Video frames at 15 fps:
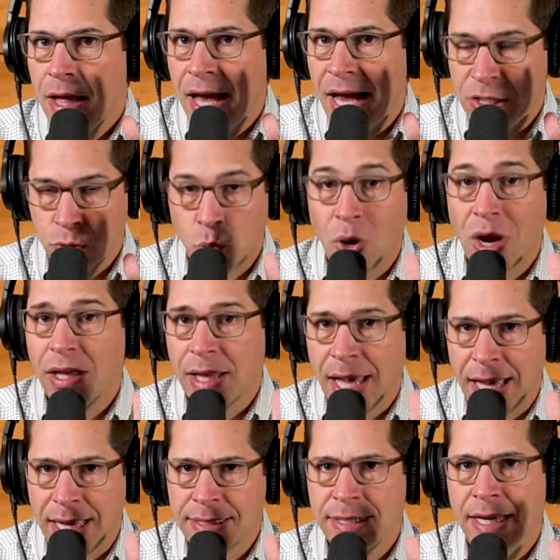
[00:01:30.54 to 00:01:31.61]
as well
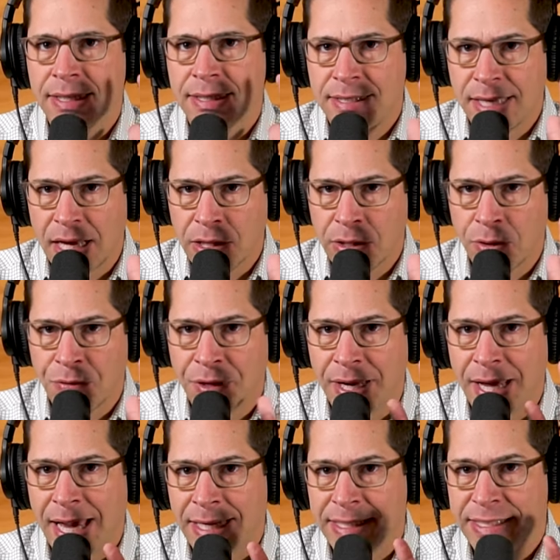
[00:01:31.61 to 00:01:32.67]
as a seller that
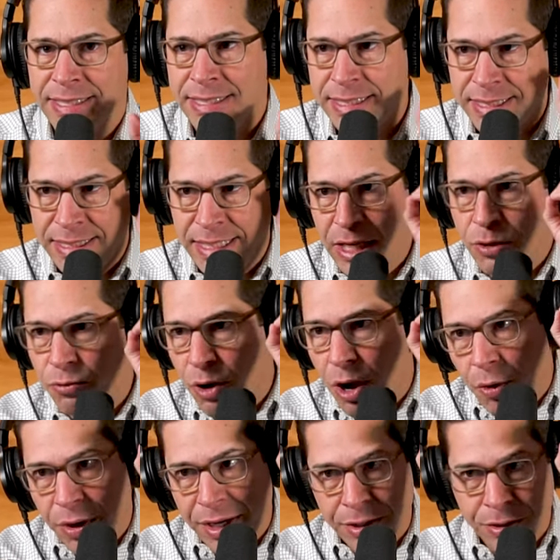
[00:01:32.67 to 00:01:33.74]
had
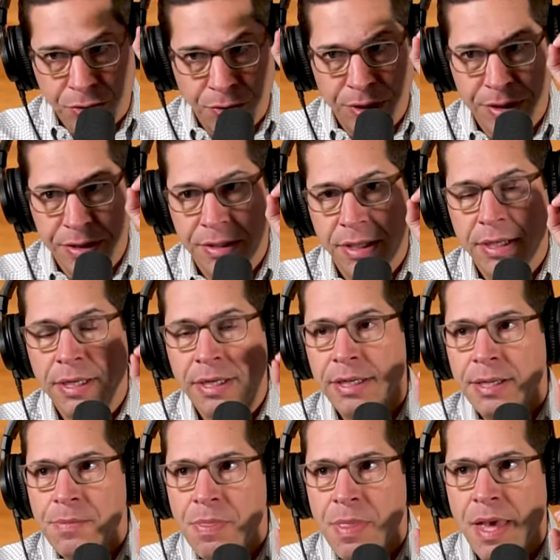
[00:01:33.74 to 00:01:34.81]
zero interest
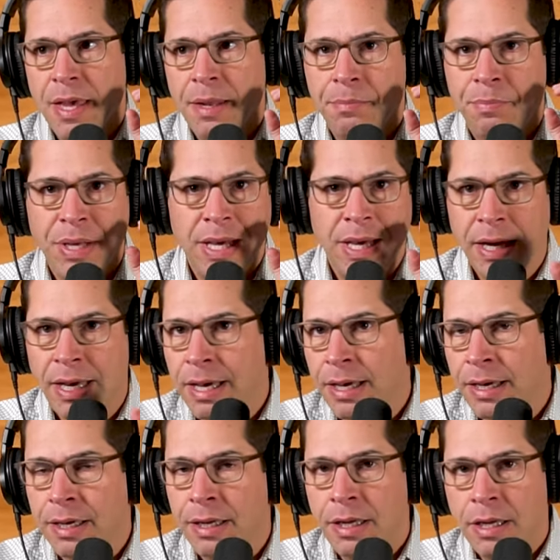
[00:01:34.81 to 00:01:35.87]
in
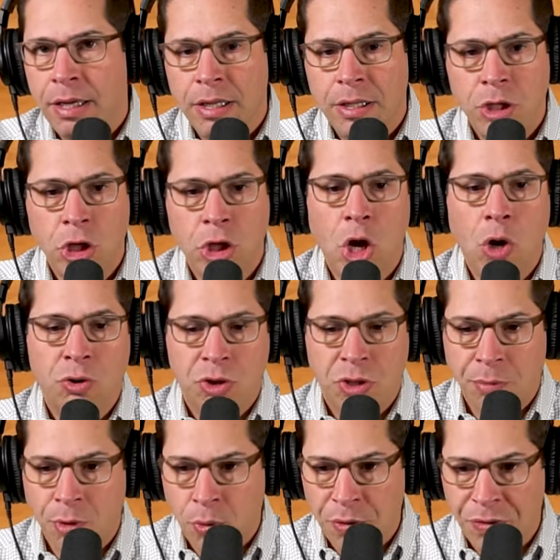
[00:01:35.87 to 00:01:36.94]
being
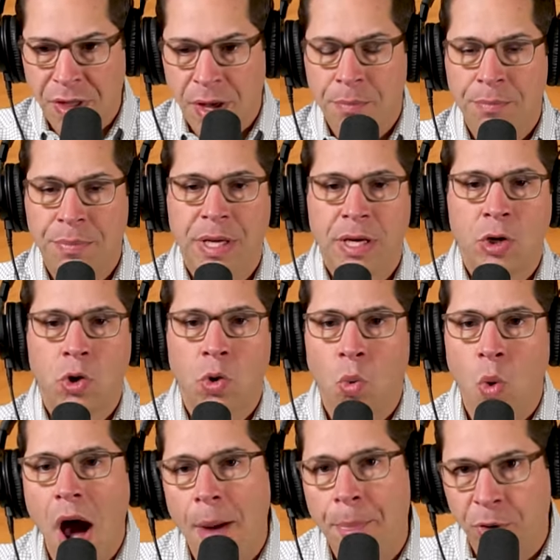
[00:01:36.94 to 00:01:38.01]
negotiable with them, being
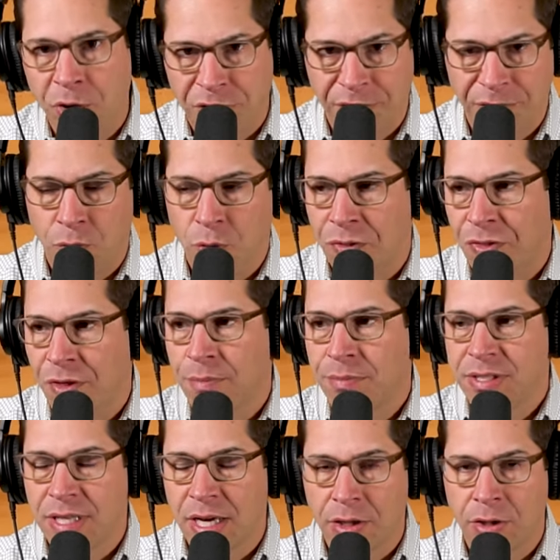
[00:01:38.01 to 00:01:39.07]
cooperative with them.
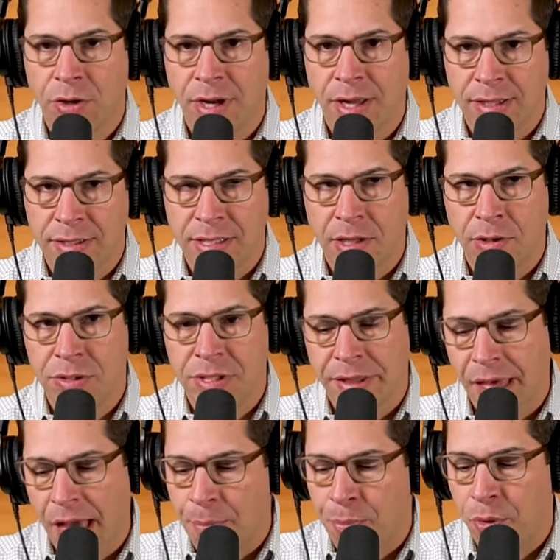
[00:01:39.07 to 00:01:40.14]
Seller sellers at
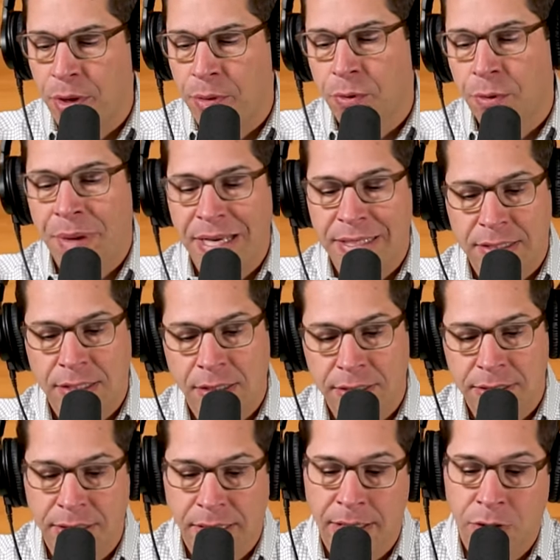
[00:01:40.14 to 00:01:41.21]
that point were basically
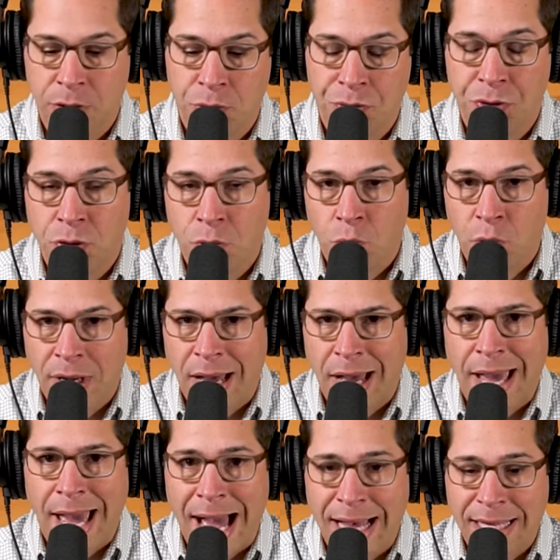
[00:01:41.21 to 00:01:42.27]
saying, "You'll do what
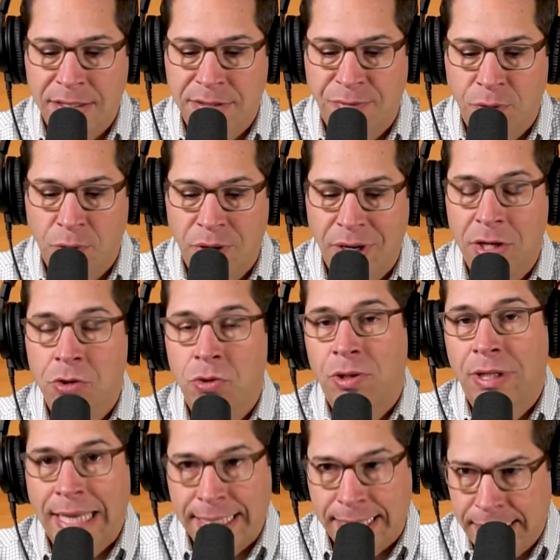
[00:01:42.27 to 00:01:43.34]
I ask for, and you'll
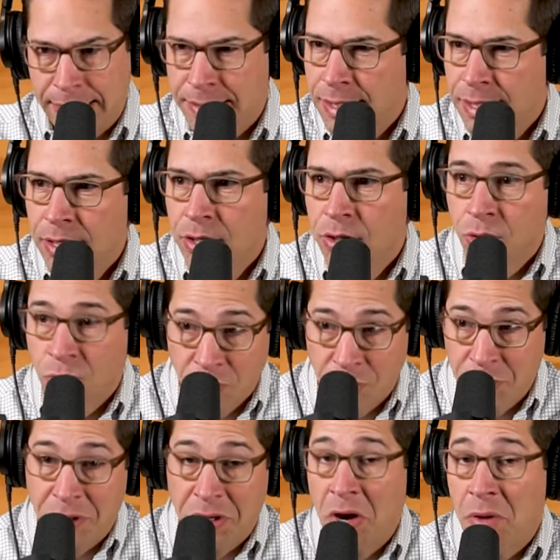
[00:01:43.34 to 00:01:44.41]
like it." or
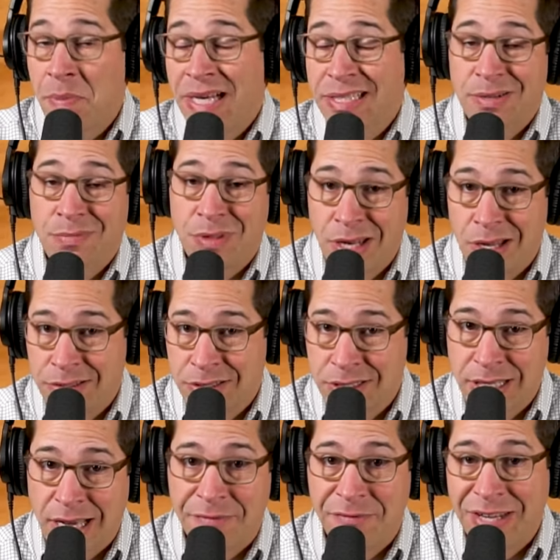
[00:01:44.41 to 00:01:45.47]
you can go buy something else
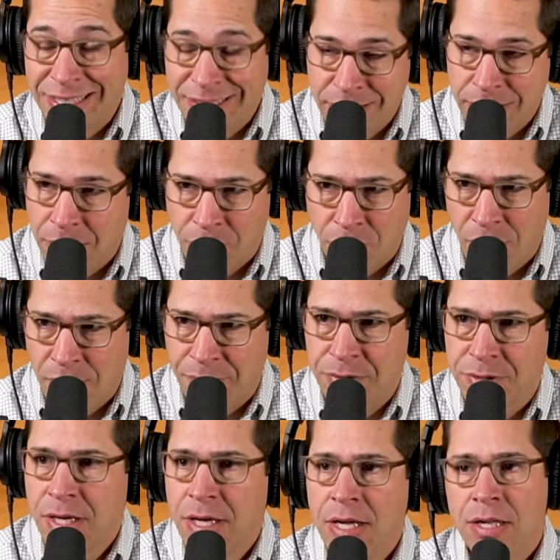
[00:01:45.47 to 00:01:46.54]
because I have 19 other
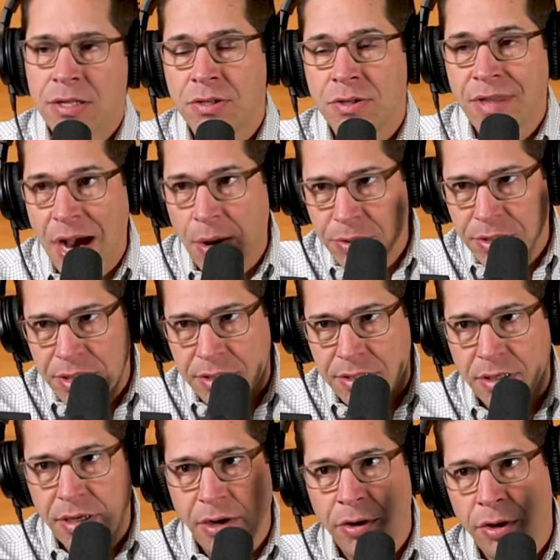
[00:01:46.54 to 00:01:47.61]
offers. So that was the
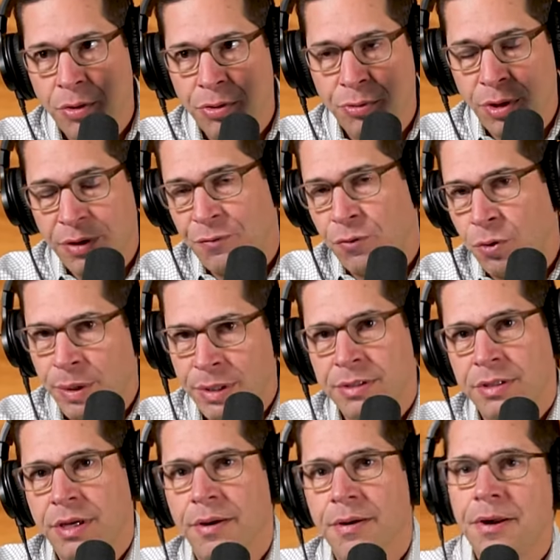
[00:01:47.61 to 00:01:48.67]
scenario three to four months
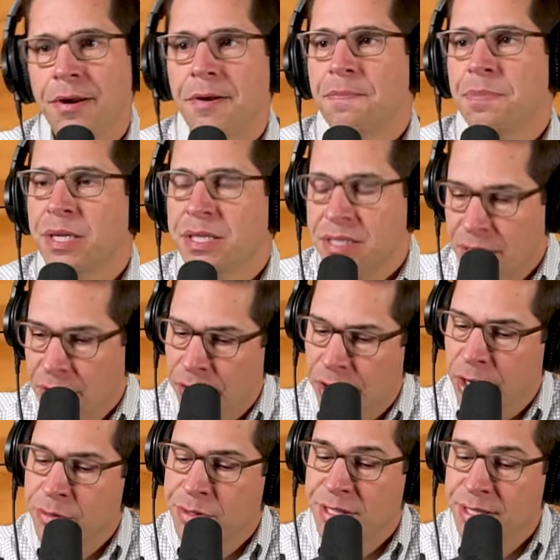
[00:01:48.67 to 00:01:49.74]
ago. The
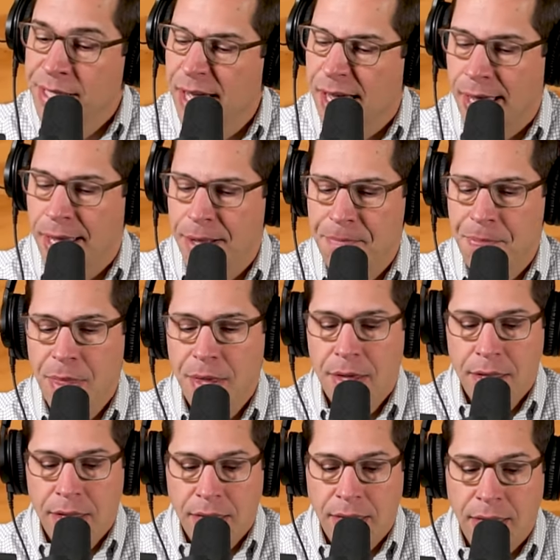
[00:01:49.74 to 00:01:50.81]
scenario today
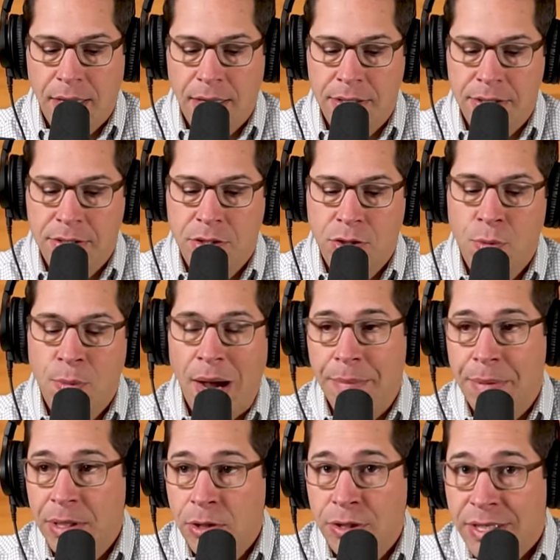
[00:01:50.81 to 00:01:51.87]
is you might
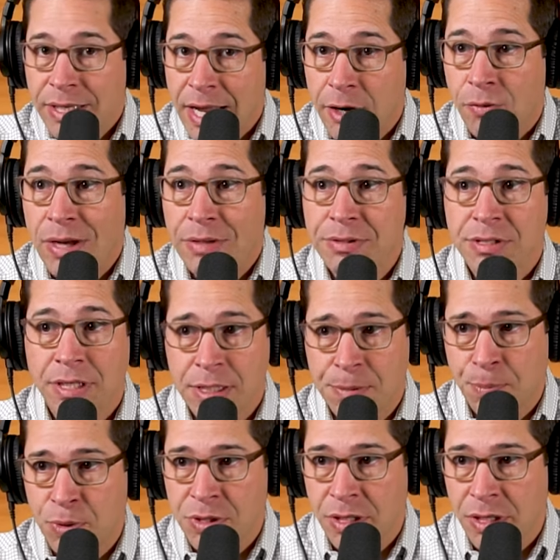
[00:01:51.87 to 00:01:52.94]
be looking at around
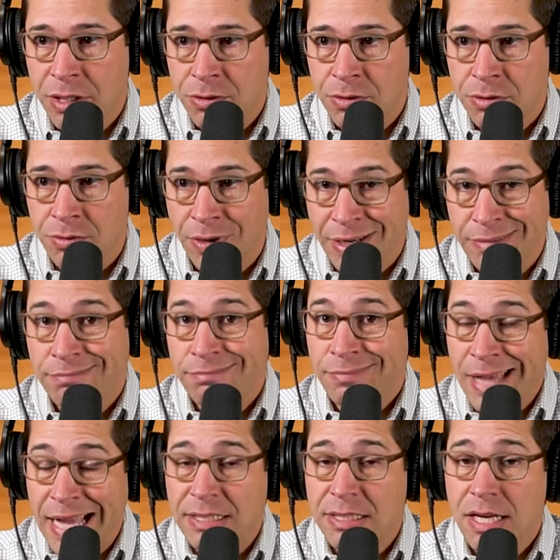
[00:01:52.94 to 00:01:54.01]
6% interest rate.
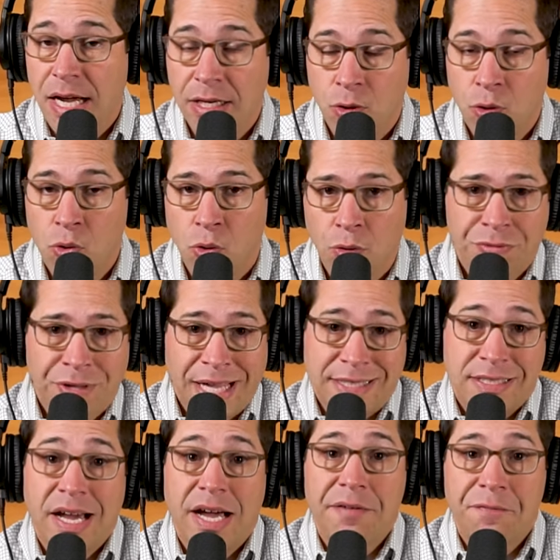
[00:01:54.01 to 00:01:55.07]
That's not cool.
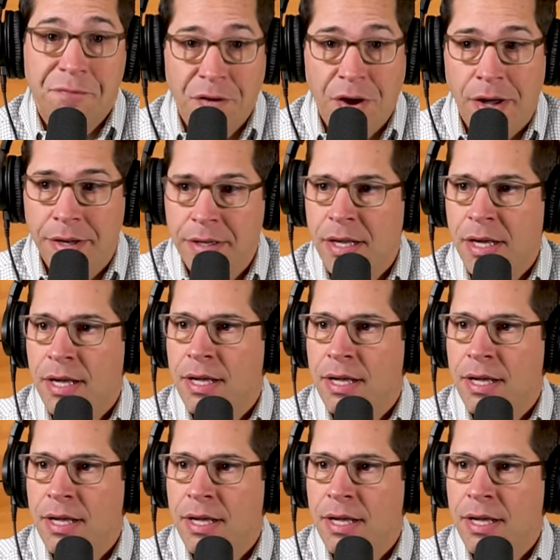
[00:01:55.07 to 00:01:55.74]
That's not fun